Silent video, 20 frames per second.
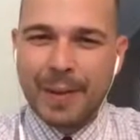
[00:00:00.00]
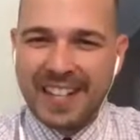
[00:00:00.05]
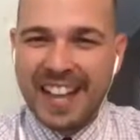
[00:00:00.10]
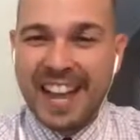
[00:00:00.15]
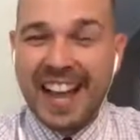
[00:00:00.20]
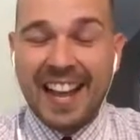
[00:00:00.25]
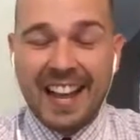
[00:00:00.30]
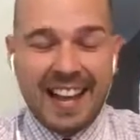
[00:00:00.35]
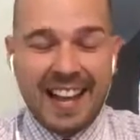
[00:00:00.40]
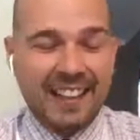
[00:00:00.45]

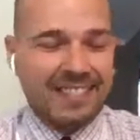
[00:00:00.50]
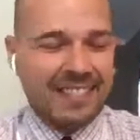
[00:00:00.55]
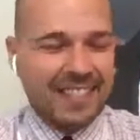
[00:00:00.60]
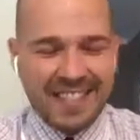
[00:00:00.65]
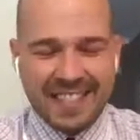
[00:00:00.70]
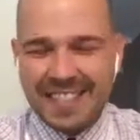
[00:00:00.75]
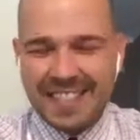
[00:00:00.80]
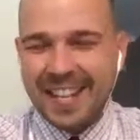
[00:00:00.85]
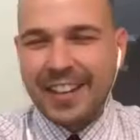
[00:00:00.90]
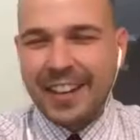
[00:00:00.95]
Yeah,
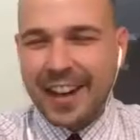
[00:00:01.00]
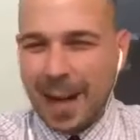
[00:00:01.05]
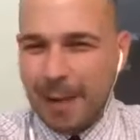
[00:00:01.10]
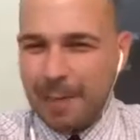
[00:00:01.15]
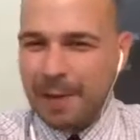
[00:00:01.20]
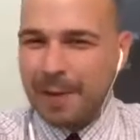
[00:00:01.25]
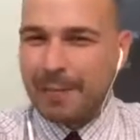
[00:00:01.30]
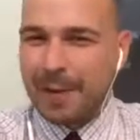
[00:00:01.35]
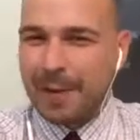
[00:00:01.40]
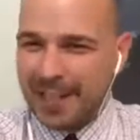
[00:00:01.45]
that's another
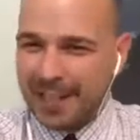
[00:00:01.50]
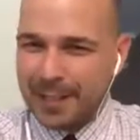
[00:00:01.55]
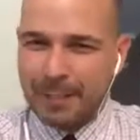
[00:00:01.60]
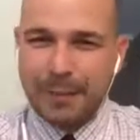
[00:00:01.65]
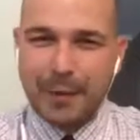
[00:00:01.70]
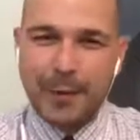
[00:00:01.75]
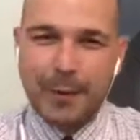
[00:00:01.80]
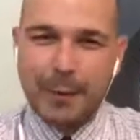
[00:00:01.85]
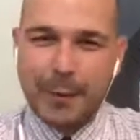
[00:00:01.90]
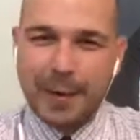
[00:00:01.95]
hobby of mine is
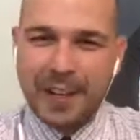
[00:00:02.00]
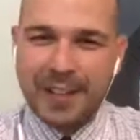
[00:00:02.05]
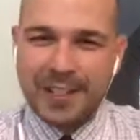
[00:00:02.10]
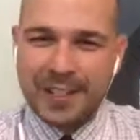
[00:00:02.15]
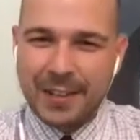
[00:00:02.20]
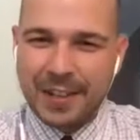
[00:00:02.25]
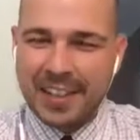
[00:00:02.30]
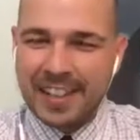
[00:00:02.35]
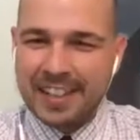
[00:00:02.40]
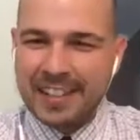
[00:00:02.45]
brewing beer.
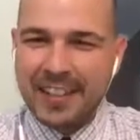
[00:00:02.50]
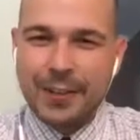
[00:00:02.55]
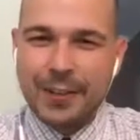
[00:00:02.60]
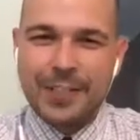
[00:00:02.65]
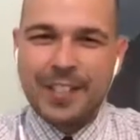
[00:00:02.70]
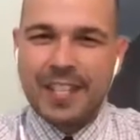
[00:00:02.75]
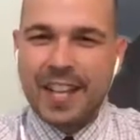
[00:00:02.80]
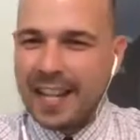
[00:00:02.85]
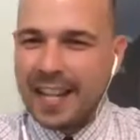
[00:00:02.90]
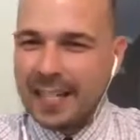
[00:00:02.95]
So I like the whole
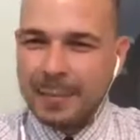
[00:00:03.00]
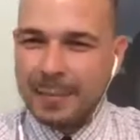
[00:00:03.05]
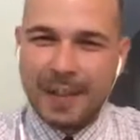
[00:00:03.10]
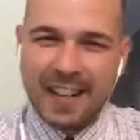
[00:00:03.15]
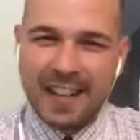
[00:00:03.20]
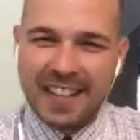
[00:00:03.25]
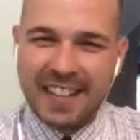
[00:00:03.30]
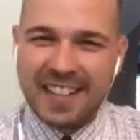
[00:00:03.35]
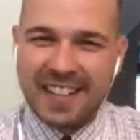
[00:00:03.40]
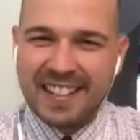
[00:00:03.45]
science
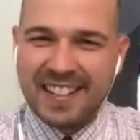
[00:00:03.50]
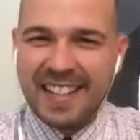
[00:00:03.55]
behind it.